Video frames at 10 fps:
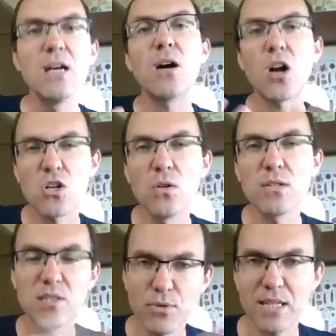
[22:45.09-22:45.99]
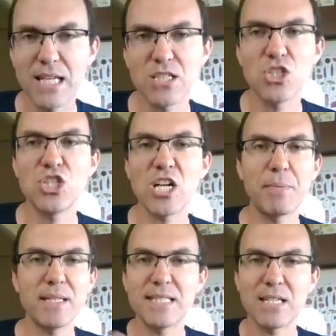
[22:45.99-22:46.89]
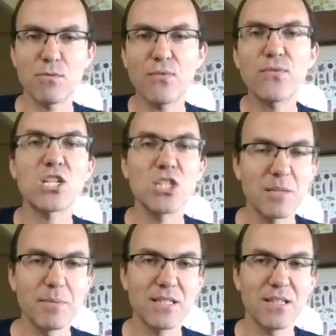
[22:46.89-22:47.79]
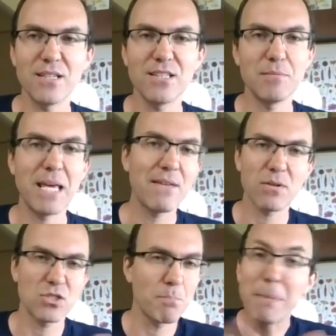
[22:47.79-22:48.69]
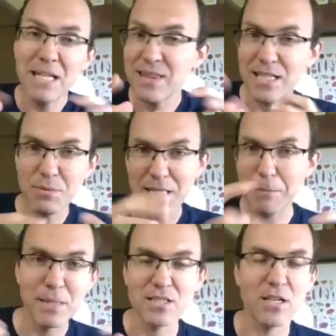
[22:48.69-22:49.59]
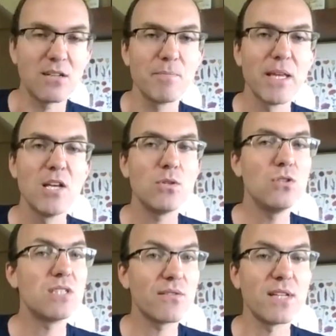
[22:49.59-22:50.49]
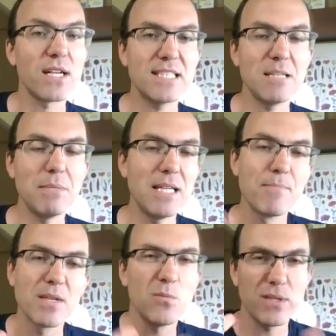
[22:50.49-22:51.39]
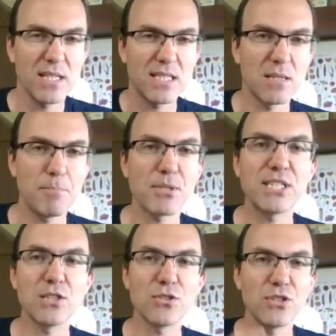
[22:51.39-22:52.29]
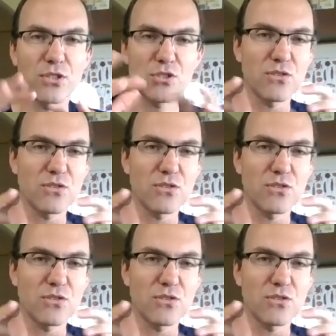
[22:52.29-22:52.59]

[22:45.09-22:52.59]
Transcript: Our goal is to bring that to gRPC and refresh a little bit the behavior, because there are many things we can build on using FluxDB with this particular sort of